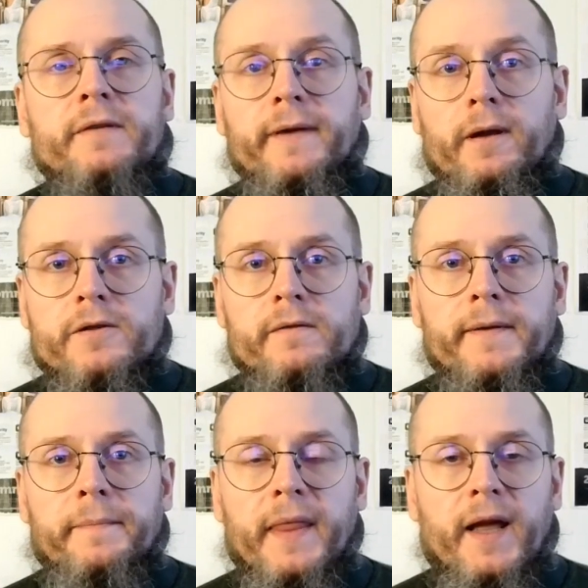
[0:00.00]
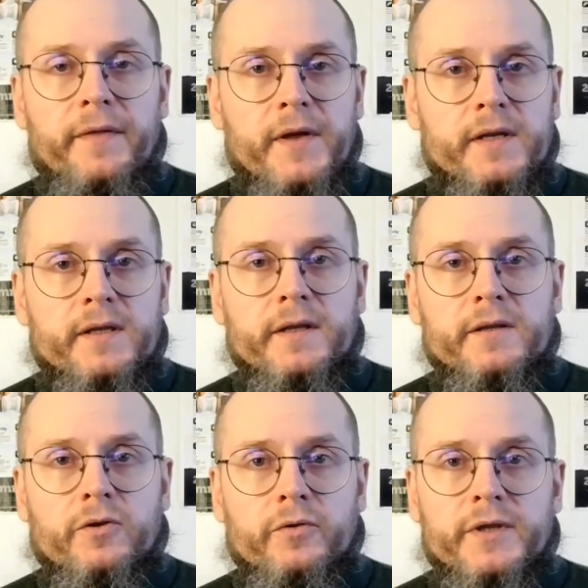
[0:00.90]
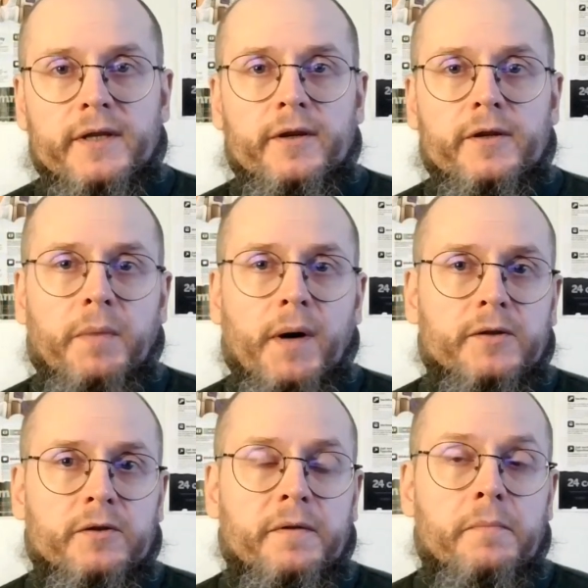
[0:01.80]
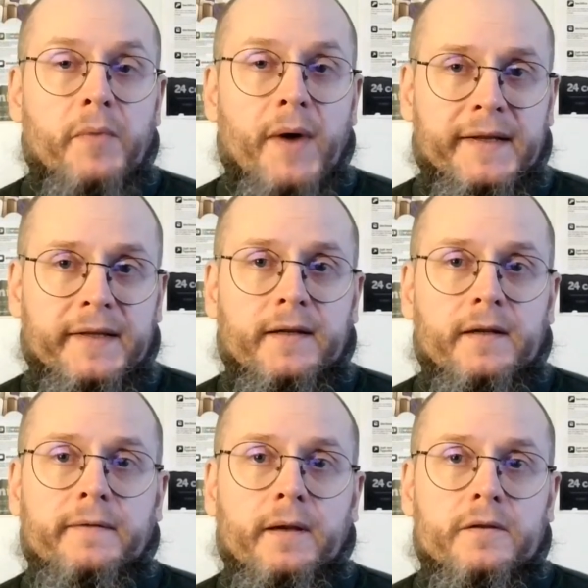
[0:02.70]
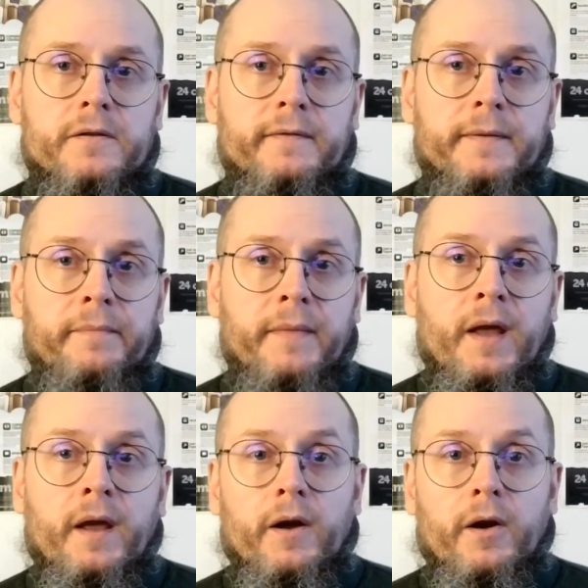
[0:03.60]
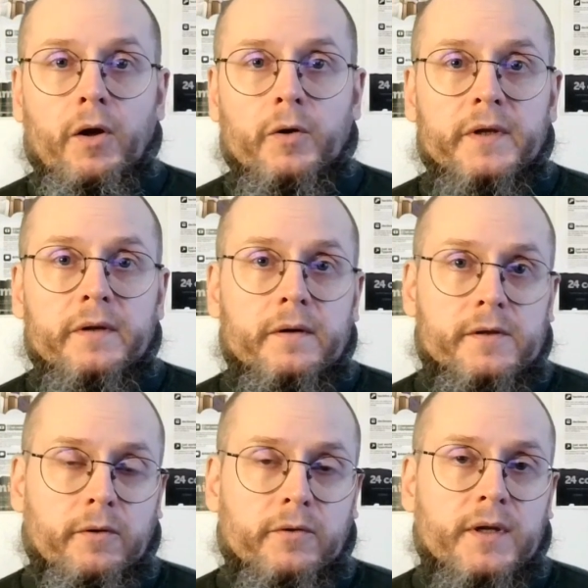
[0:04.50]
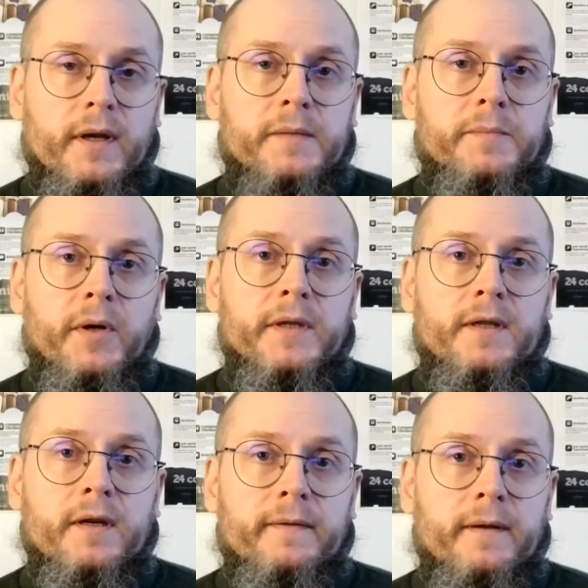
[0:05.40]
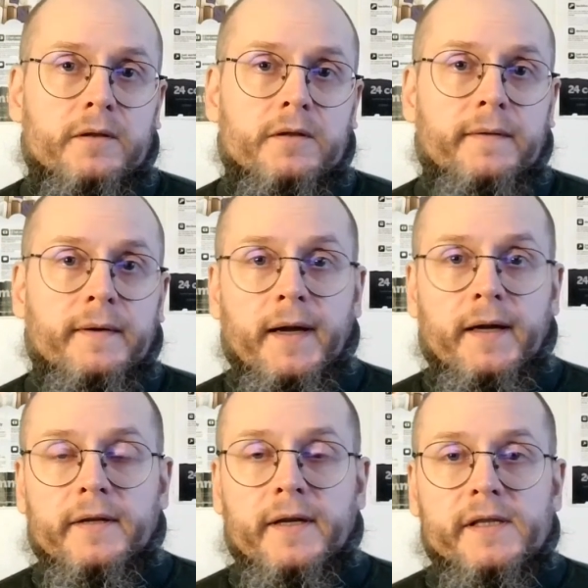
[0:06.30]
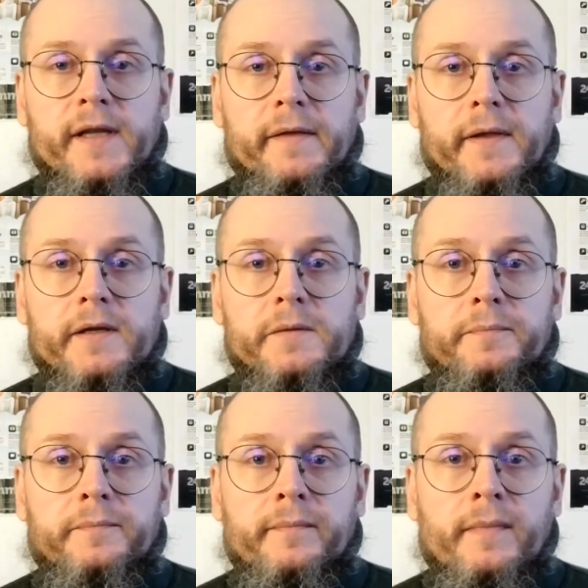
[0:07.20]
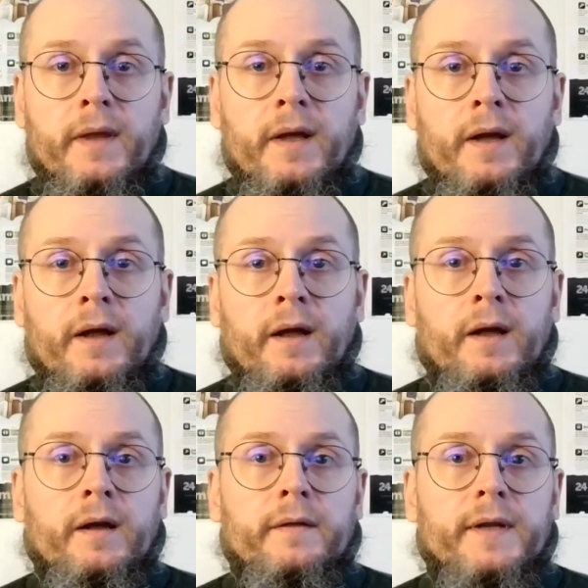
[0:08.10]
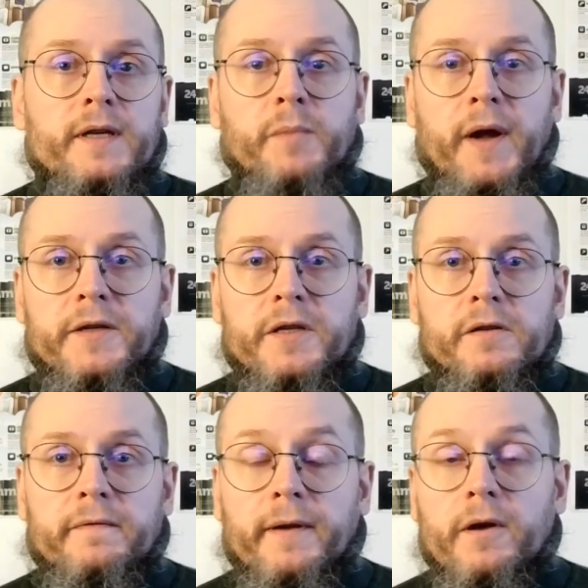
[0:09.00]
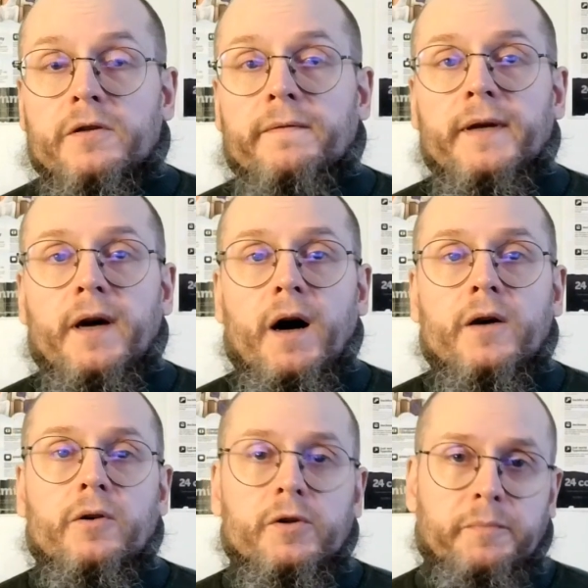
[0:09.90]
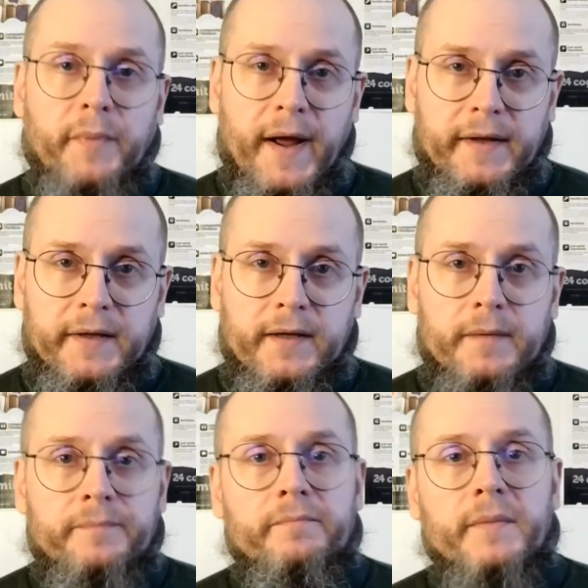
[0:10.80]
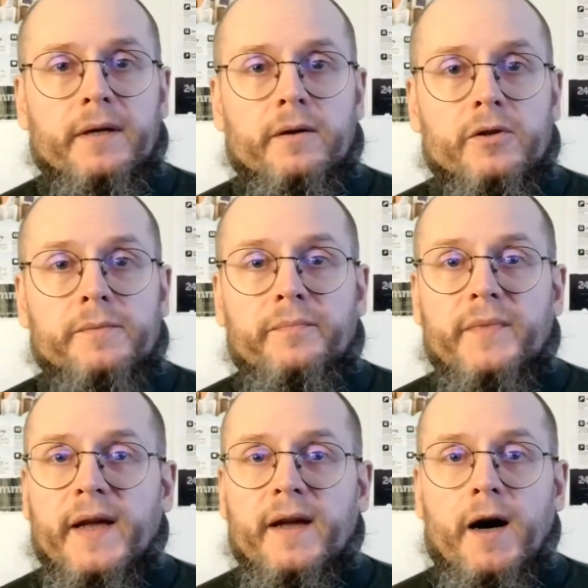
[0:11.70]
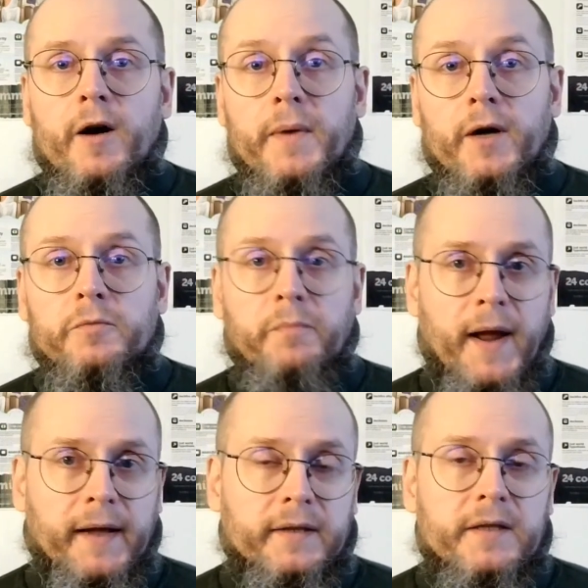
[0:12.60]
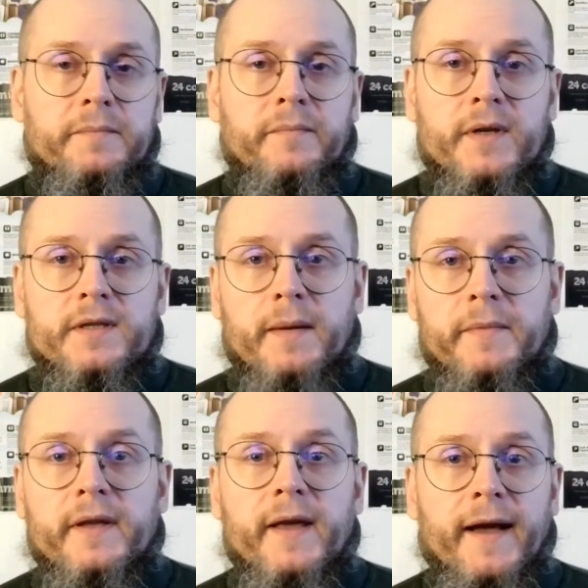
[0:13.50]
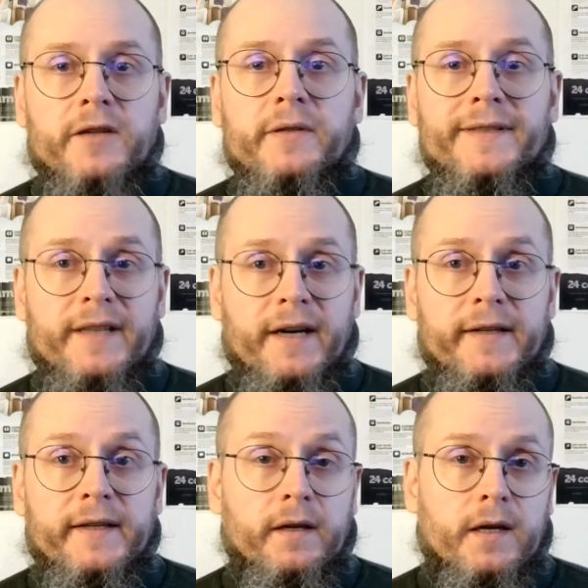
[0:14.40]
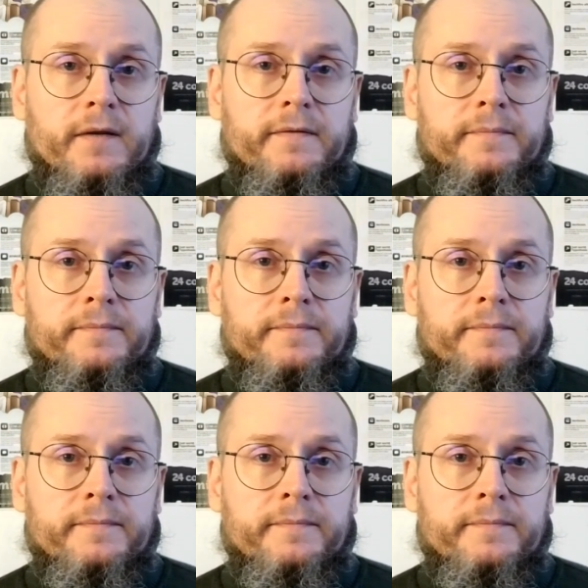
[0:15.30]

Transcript: philosophy, ethics is considered part of practical philosophy, along with social and political philosophy and aesthetics. These branches of philosophy are called practical because they are about practice, something actually done in life.